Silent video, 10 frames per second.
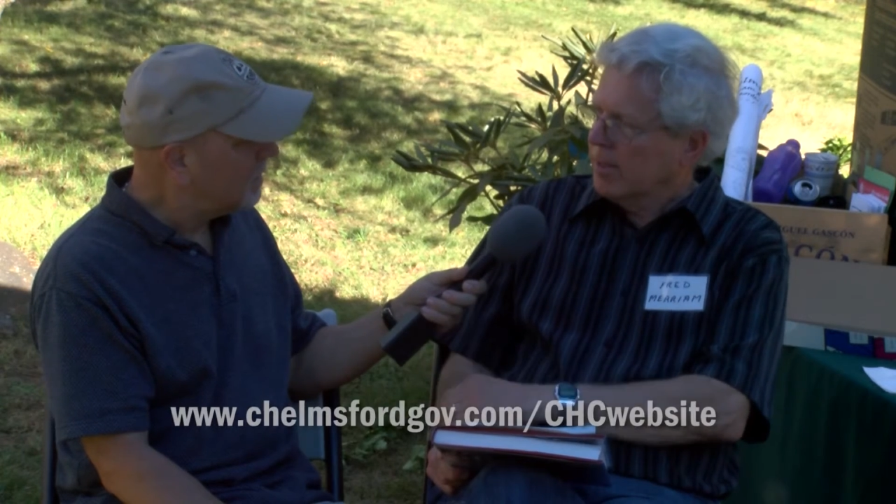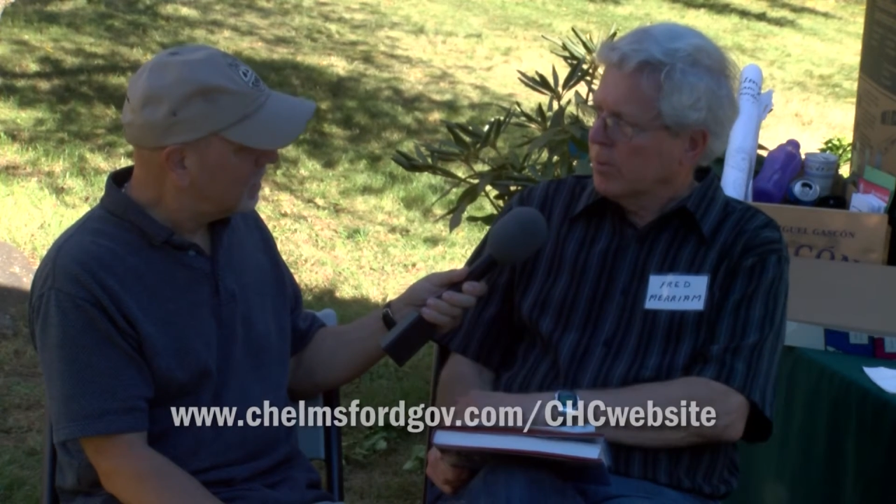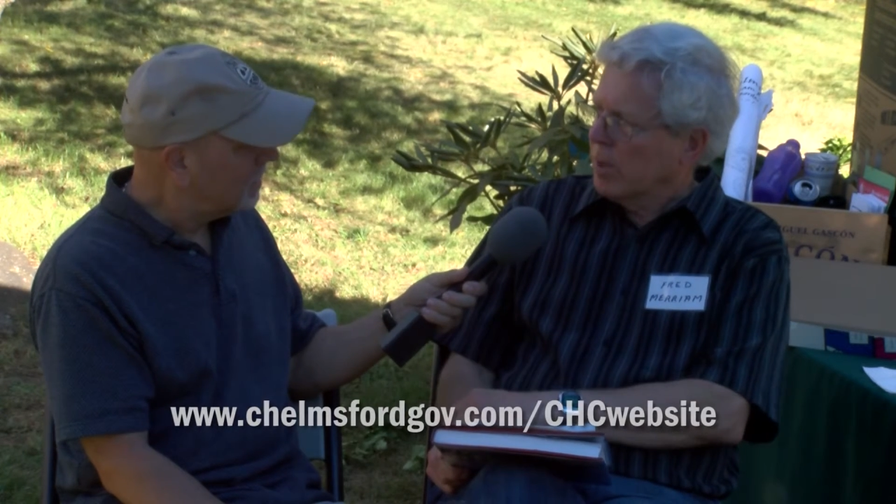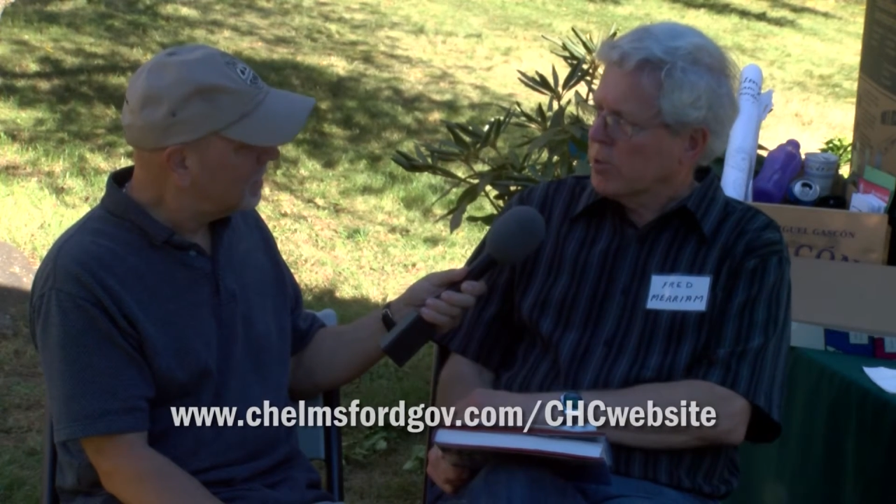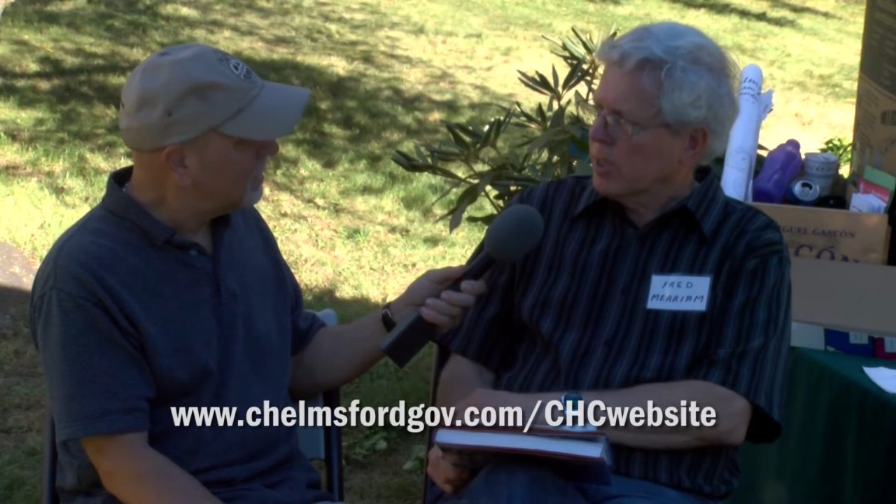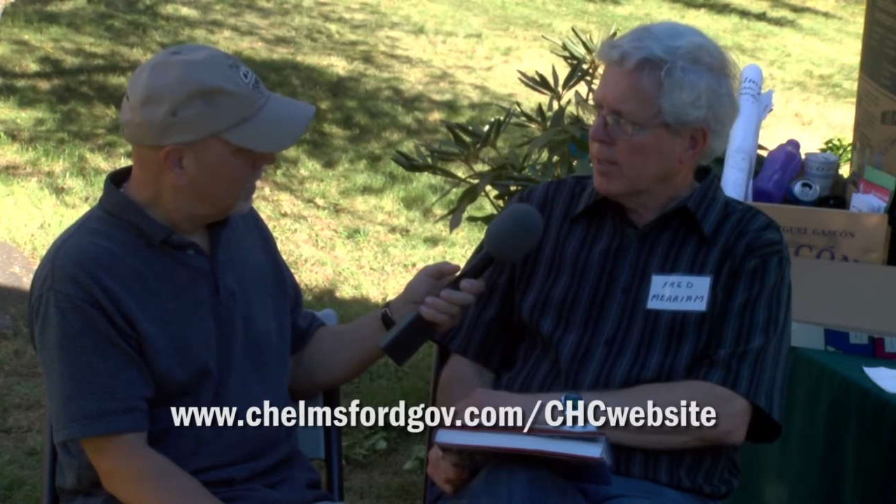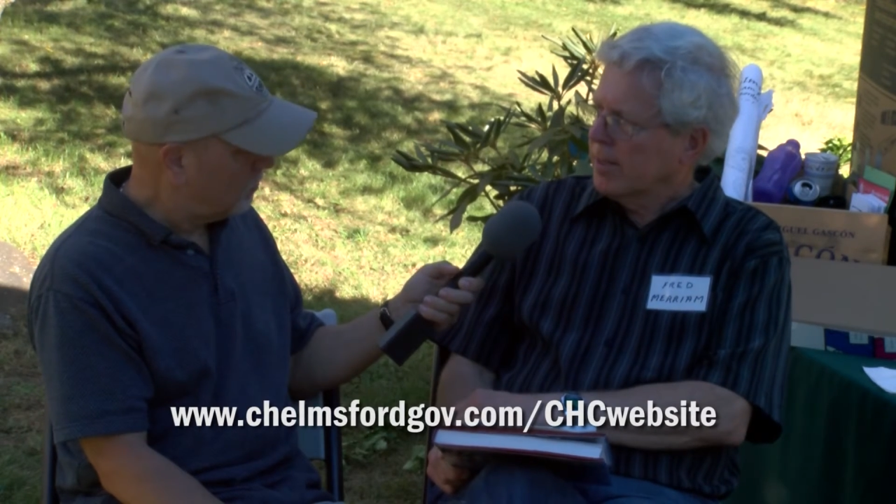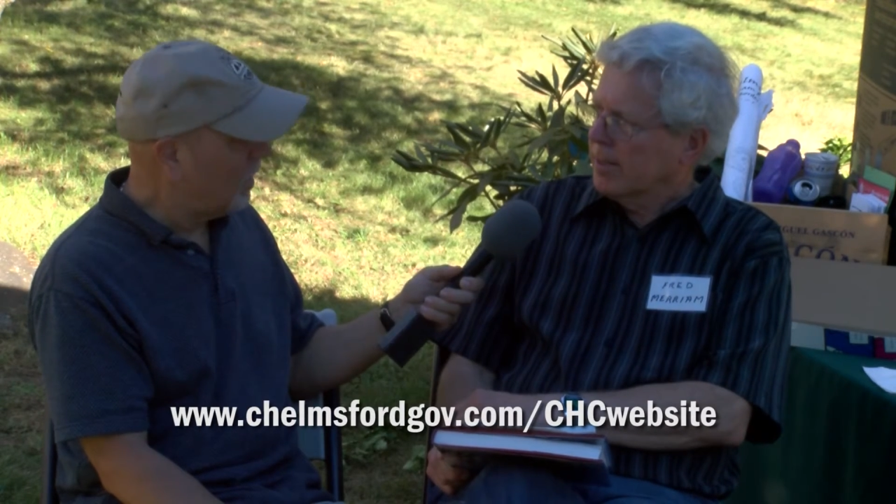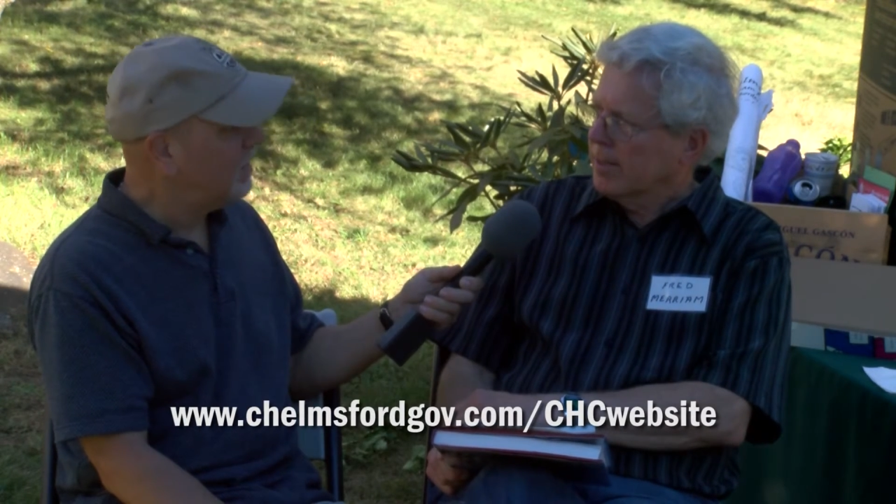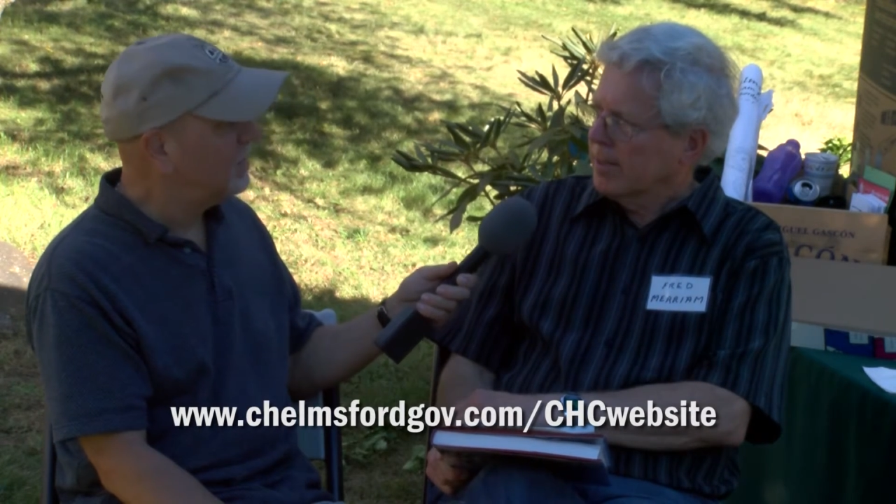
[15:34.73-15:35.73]
website,
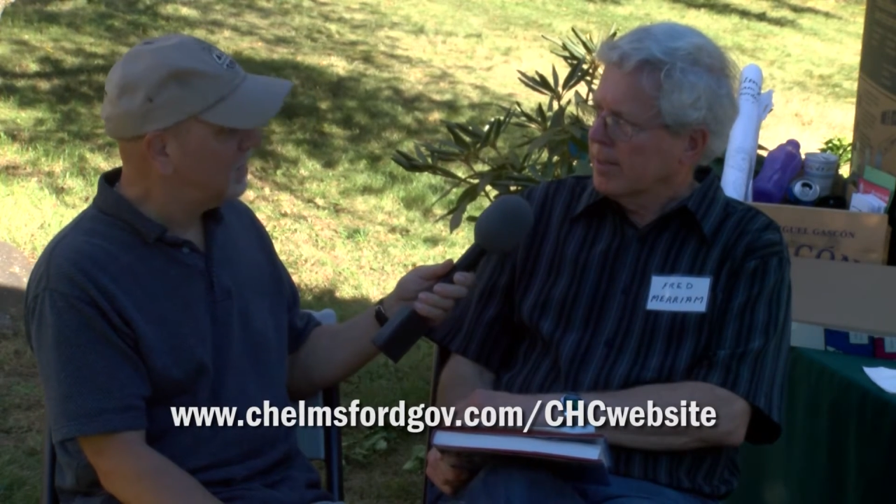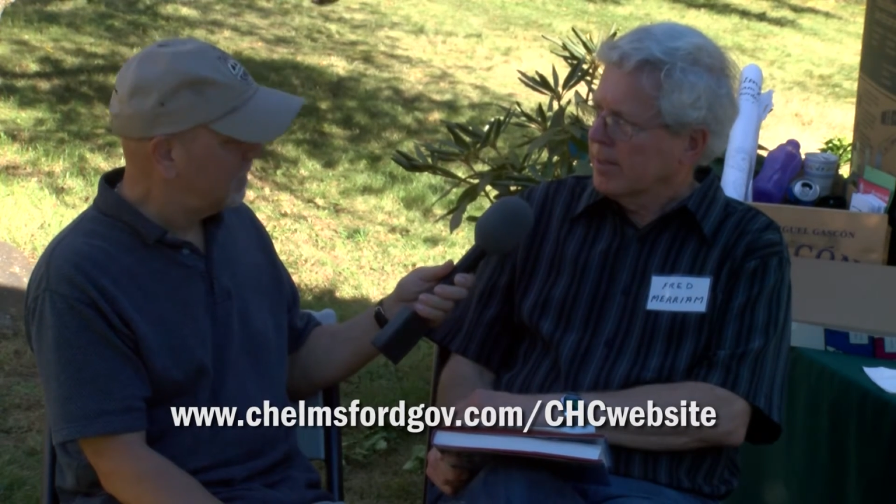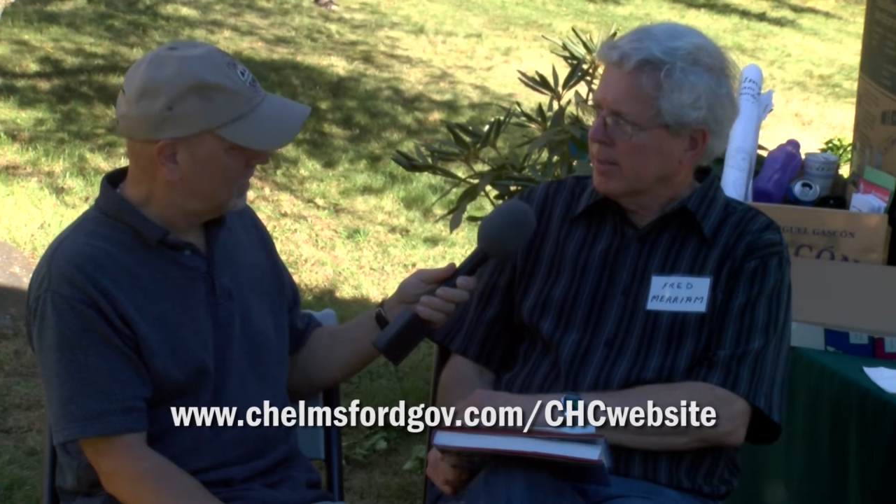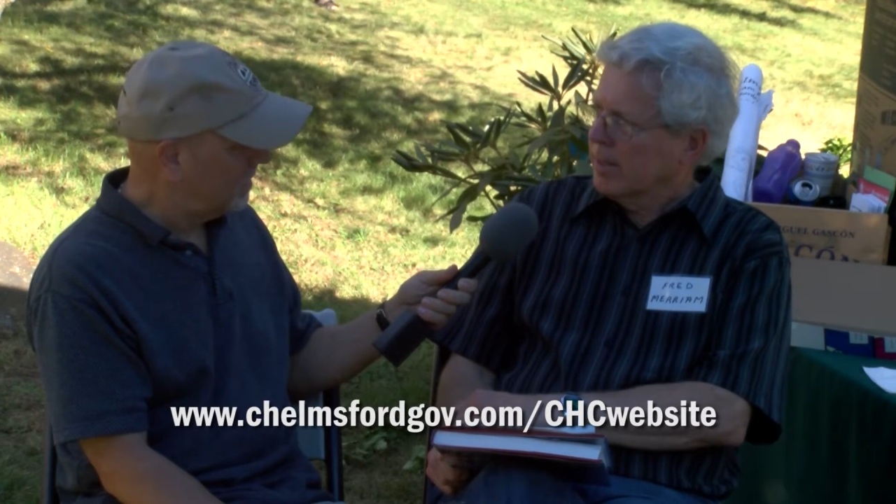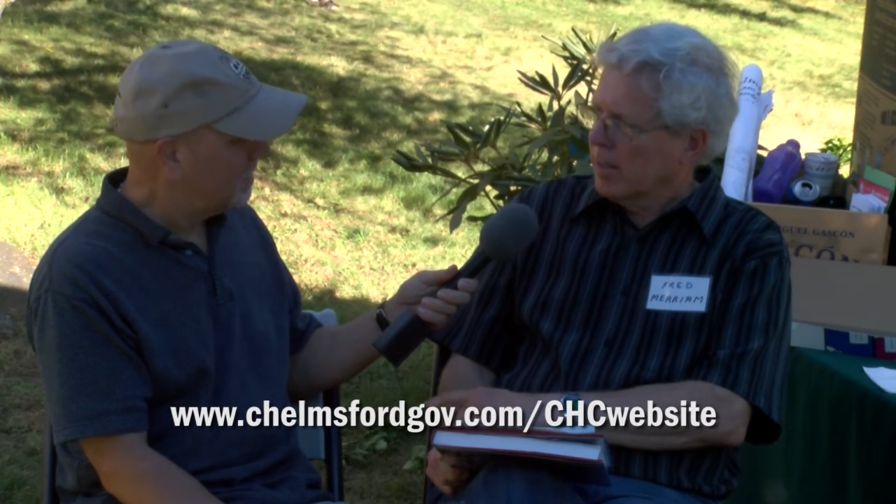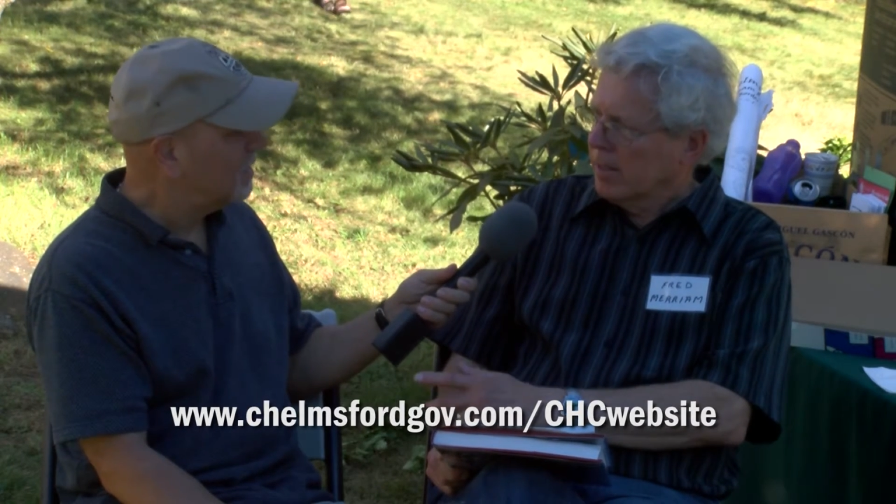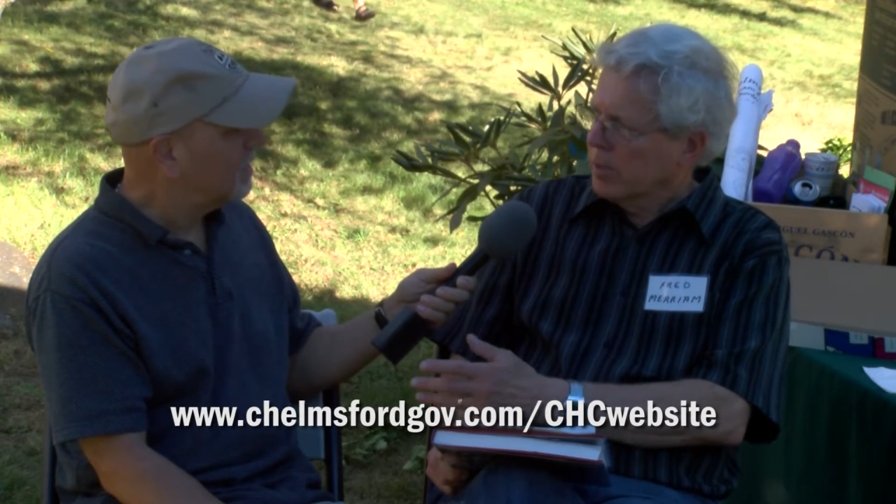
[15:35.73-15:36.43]
I